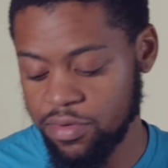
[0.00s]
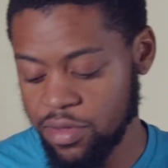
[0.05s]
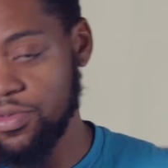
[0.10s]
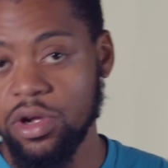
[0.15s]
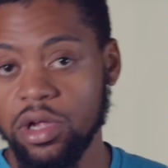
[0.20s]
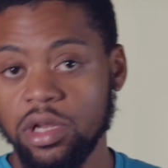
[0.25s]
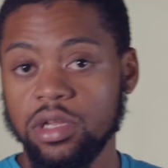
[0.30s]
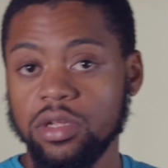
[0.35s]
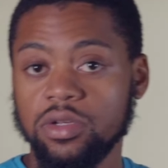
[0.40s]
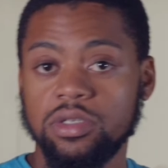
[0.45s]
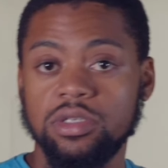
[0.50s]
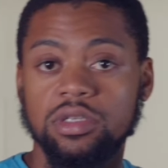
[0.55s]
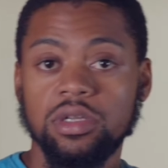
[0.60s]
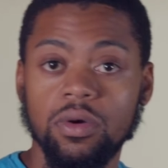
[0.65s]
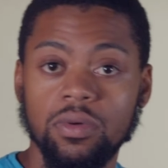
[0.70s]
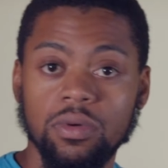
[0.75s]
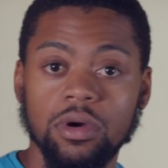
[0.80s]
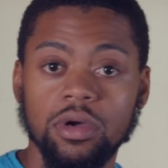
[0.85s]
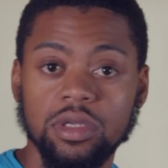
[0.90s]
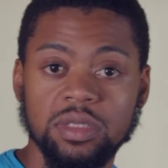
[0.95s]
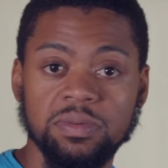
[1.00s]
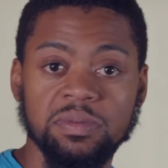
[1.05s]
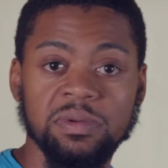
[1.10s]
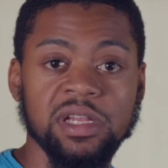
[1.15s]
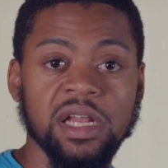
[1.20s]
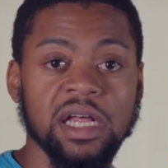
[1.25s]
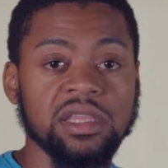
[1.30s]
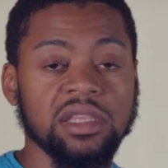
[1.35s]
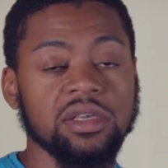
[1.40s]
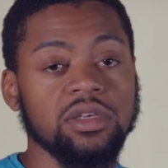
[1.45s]
If you're a little slower on
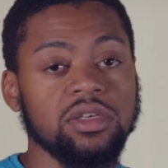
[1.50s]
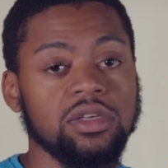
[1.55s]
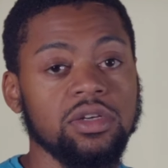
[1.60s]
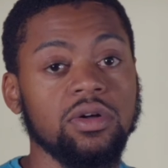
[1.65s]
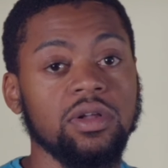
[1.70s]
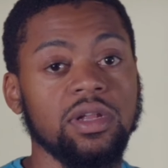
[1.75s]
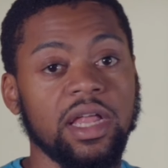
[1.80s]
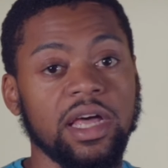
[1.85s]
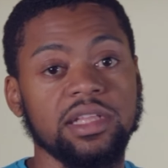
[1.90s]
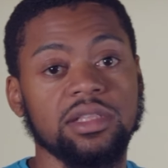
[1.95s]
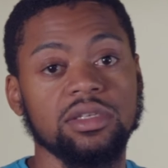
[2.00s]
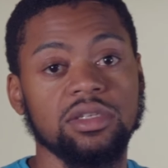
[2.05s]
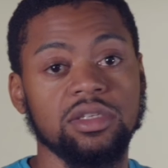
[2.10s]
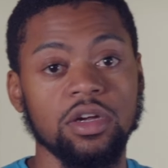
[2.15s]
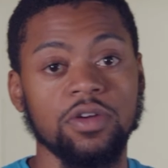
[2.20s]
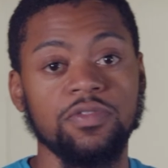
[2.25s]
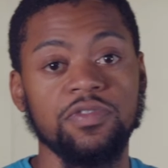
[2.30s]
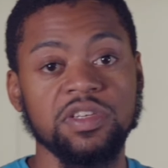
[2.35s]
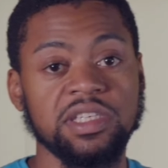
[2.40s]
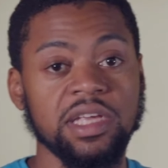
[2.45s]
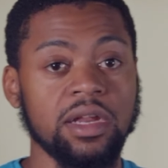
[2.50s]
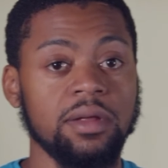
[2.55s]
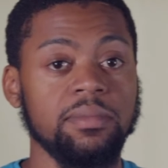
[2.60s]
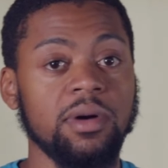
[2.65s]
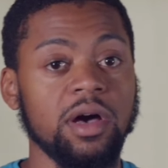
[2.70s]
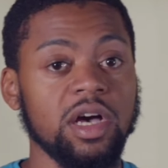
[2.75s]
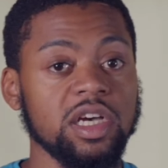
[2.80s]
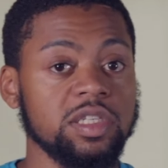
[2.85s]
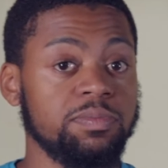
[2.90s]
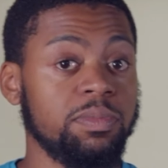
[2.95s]
speed, I think you'll like the surface out of box